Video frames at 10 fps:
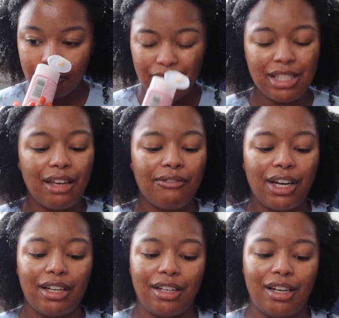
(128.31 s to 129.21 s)
It's like
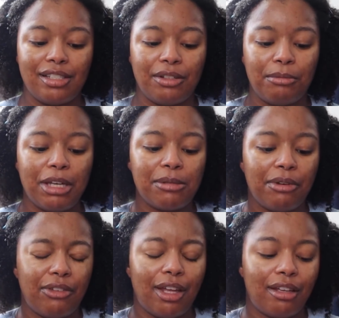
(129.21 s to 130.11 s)
very nice. It reminds me
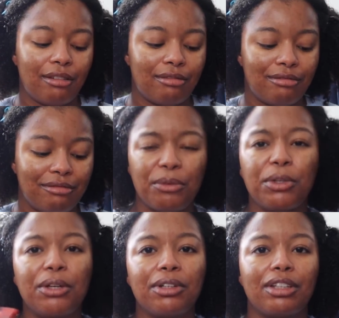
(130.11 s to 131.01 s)
of like
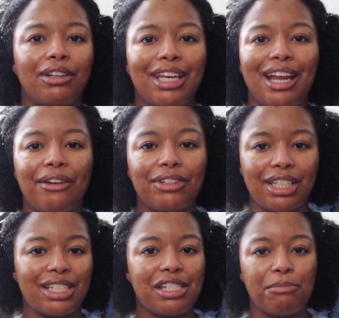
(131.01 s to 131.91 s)
when you were a little kid,
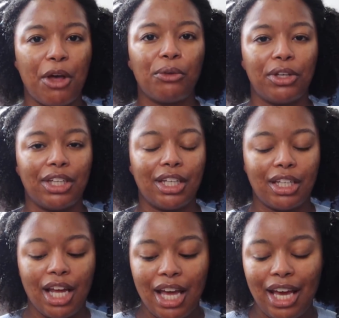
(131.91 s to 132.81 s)
everything just smelled
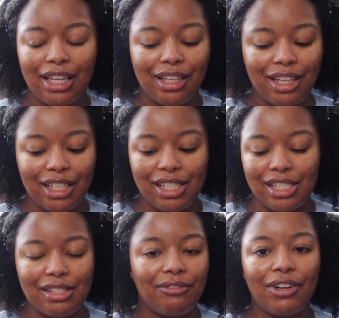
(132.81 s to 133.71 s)
good and then they
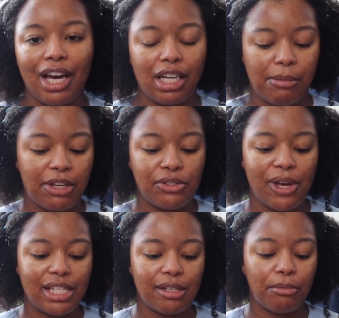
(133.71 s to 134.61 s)
just forgot about you
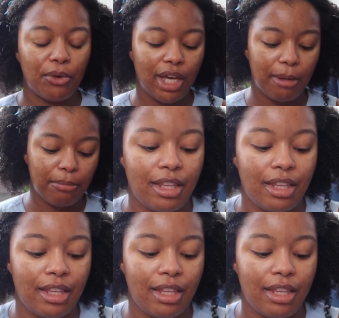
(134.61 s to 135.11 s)
at some point.